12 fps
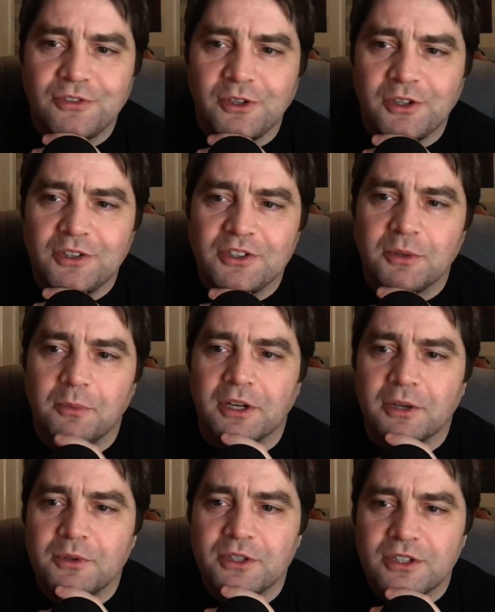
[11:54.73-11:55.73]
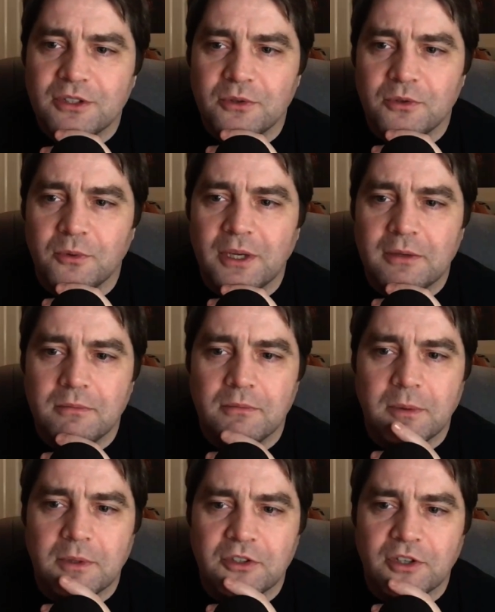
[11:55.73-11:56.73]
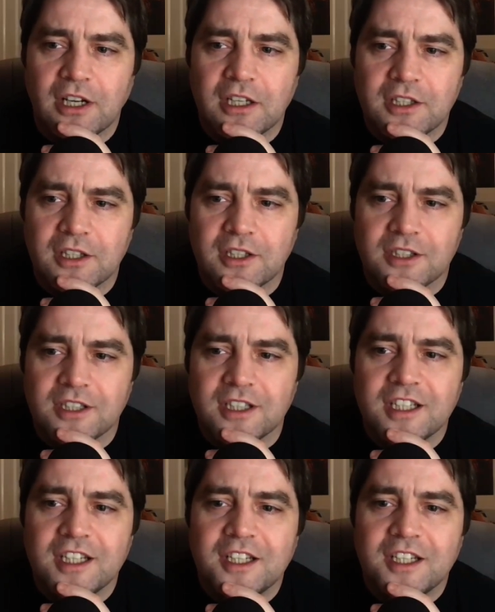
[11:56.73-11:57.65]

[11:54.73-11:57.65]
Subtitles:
for someone else who went maybe trad, because